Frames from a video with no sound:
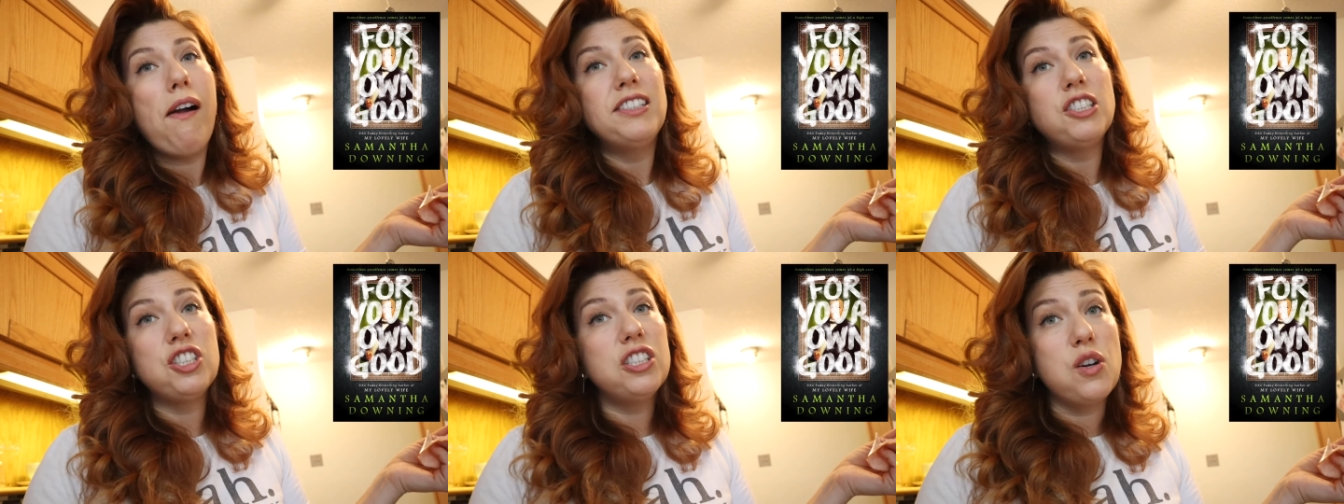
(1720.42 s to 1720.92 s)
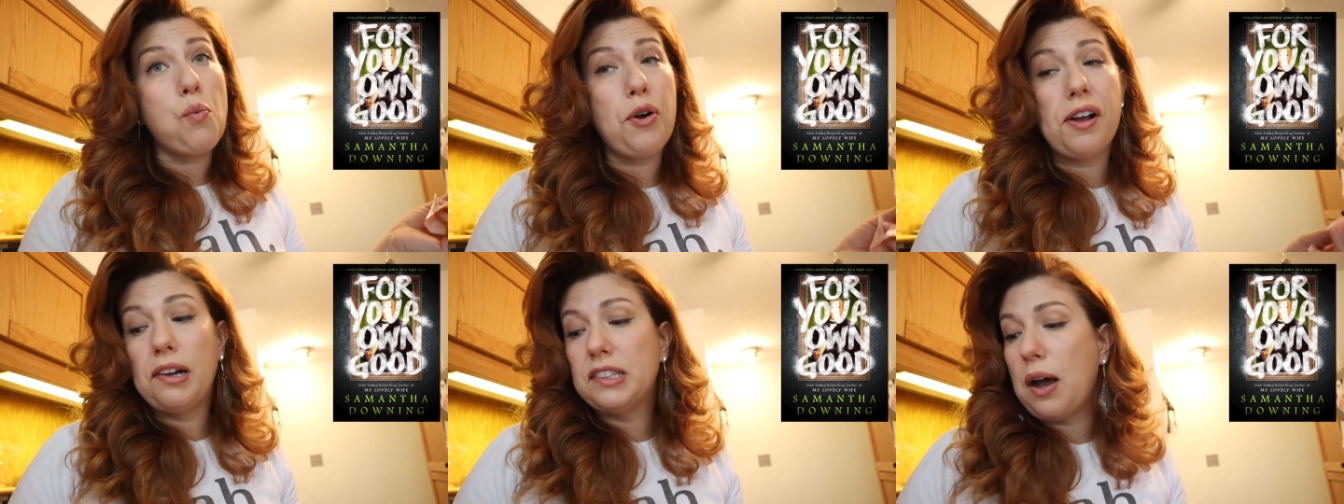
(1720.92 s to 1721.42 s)
This just didn't
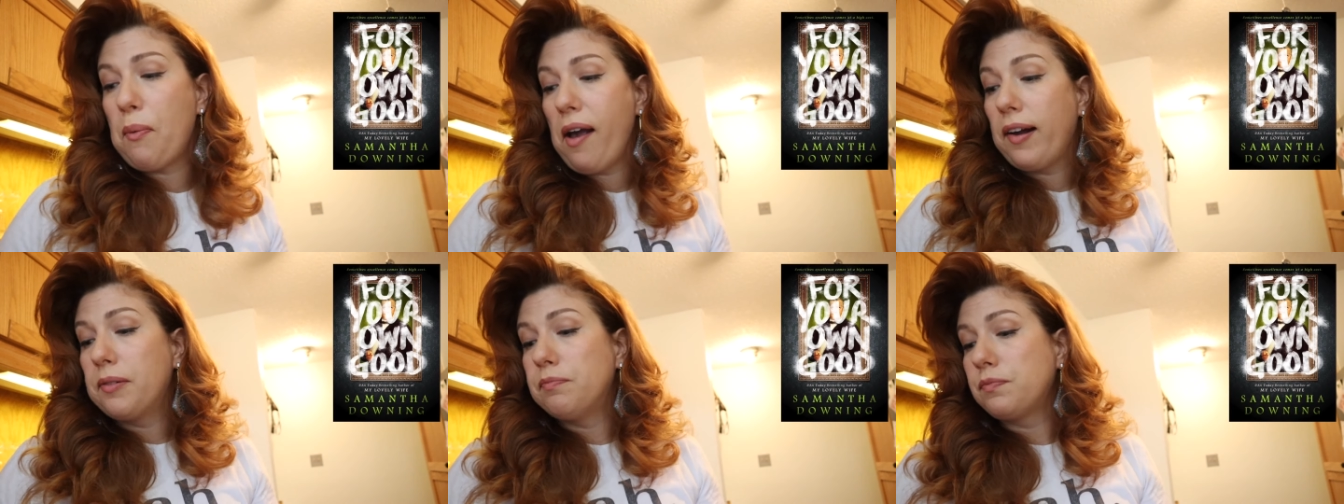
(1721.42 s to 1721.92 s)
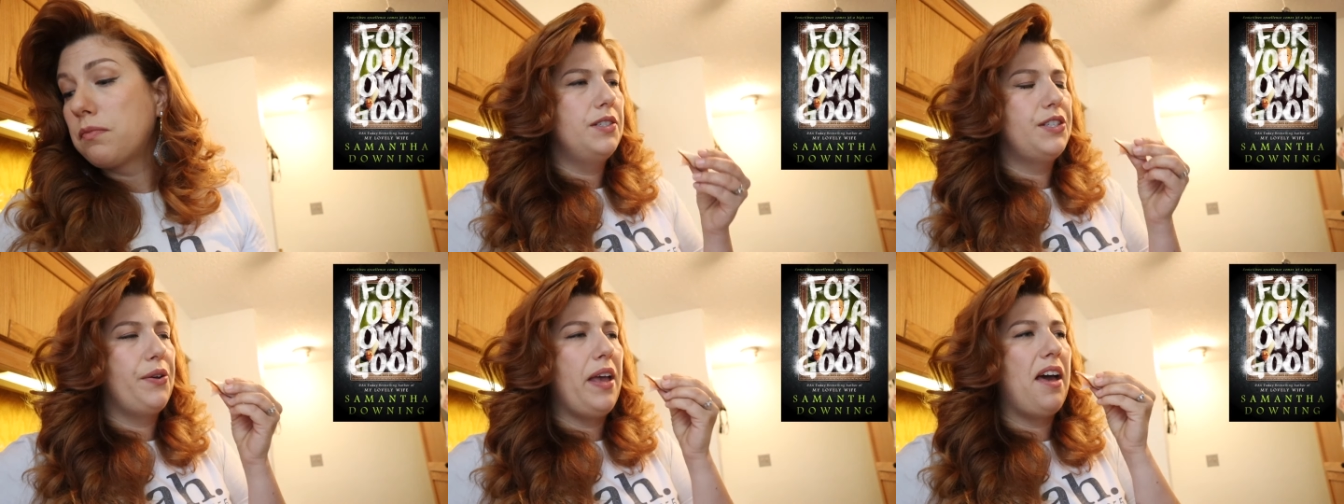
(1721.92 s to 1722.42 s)
work out that way.
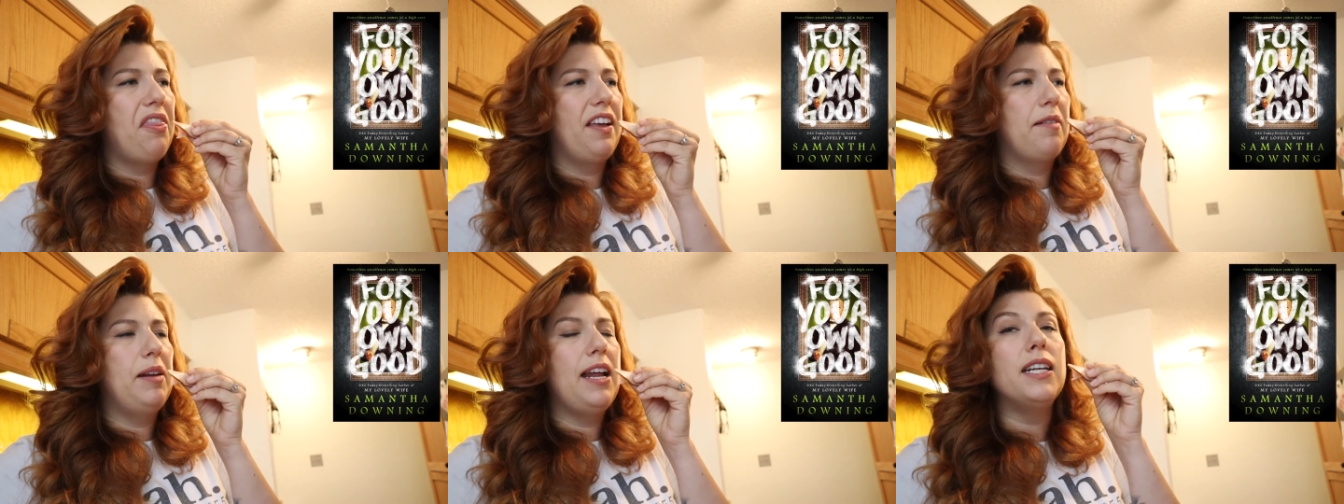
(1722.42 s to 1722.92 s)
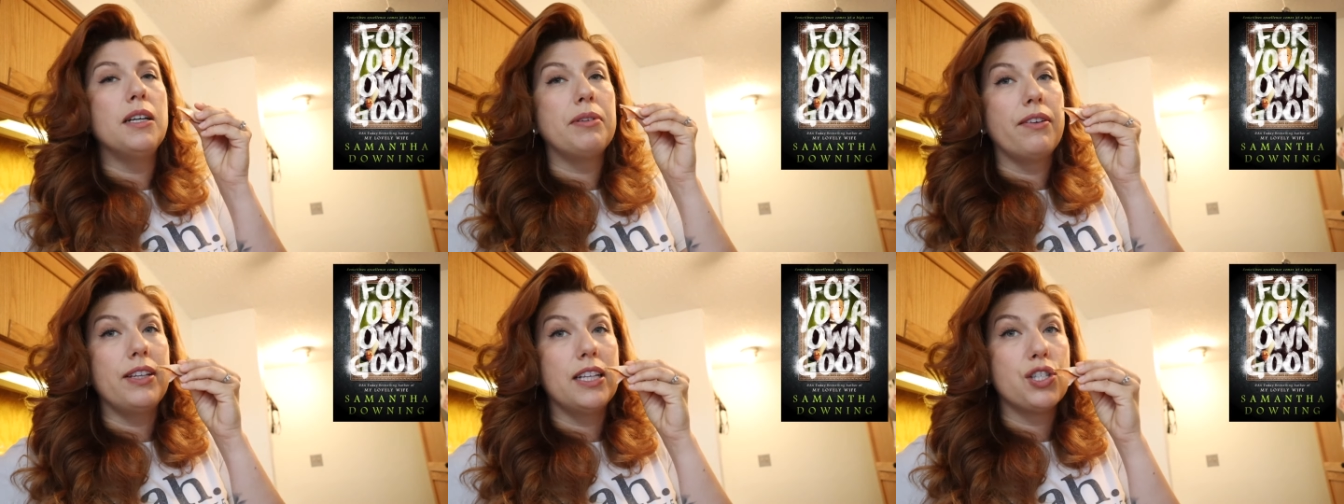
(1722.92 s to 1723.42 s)
So yeah, I think I'm going to end up
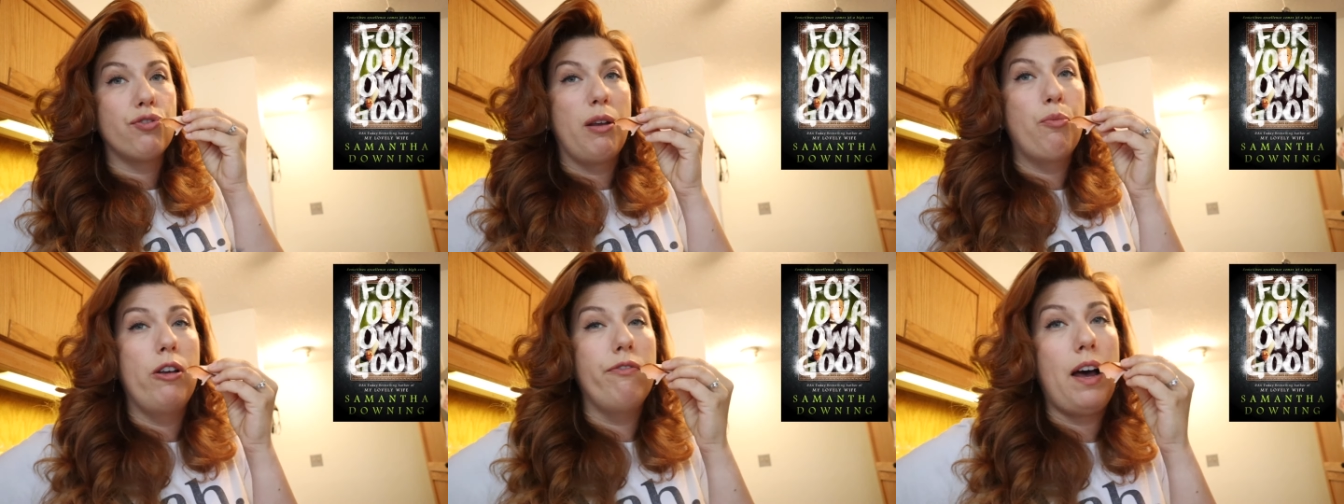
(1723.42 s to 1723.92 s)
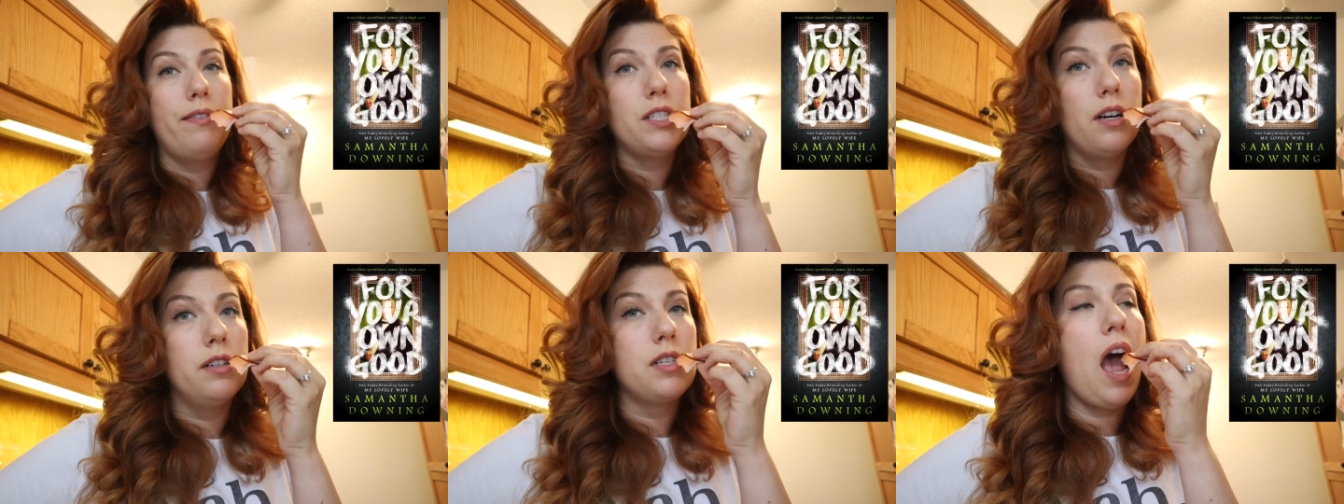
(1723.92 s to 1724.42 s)
giving this 3.5
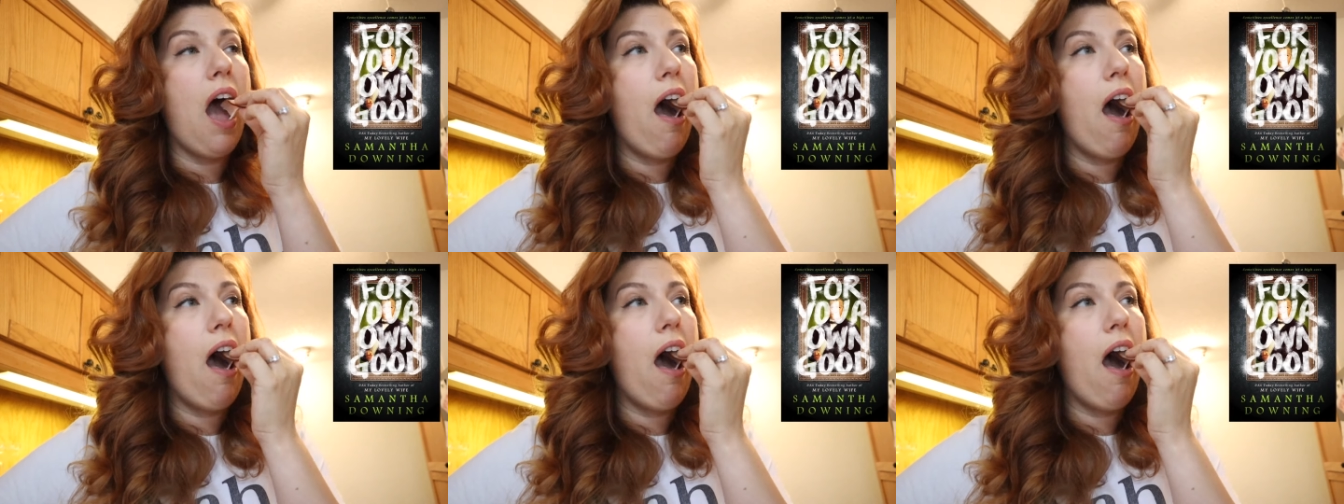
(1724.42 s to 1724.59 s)
stars.